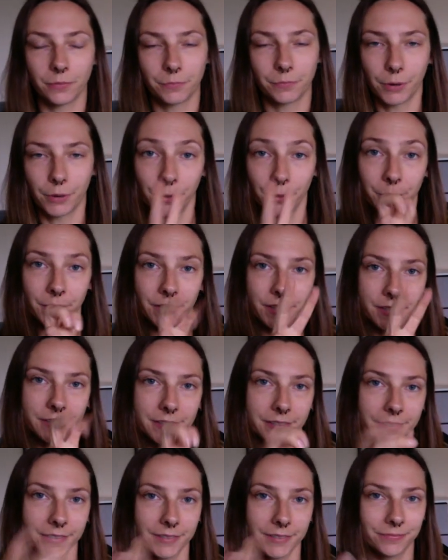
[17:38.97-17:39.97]

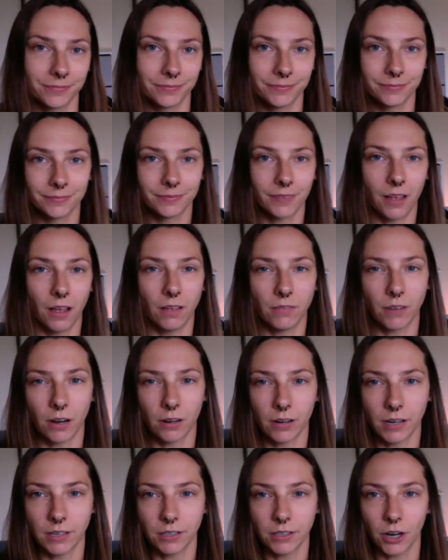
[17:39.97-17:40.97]
purpose of
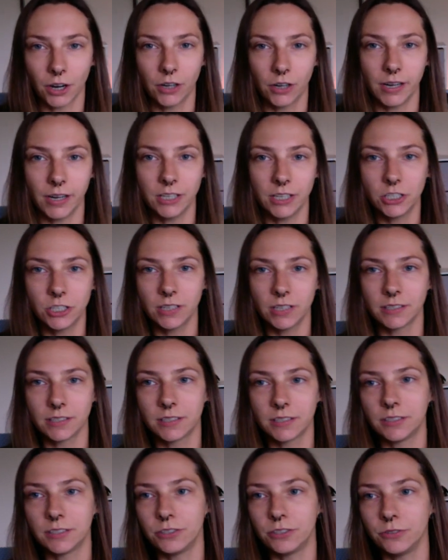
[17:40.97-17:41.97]
our incarnation,
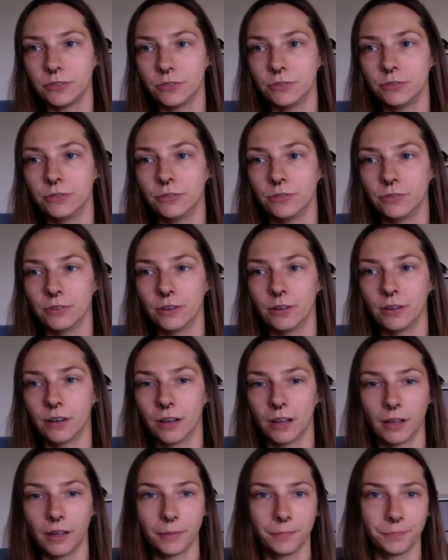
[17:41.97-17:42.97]
is to
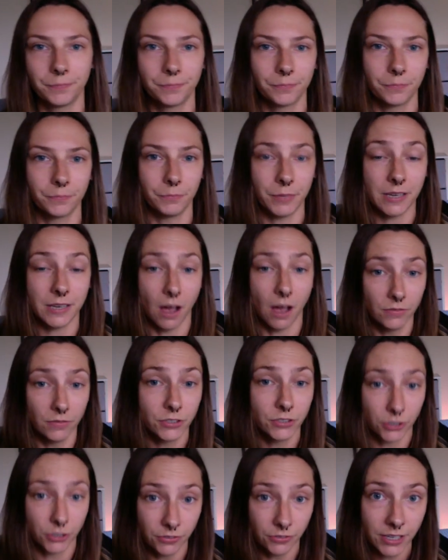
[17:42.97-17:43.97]
um, be of
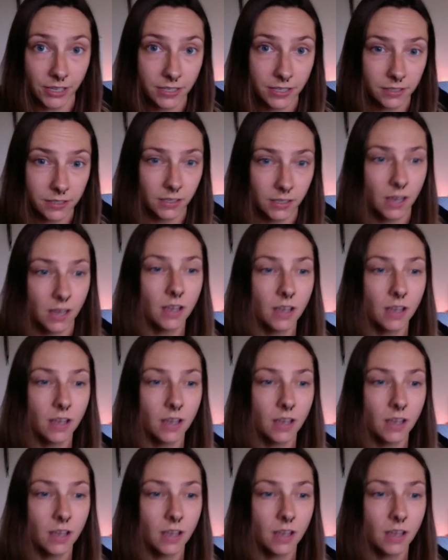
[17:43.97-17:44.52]
service,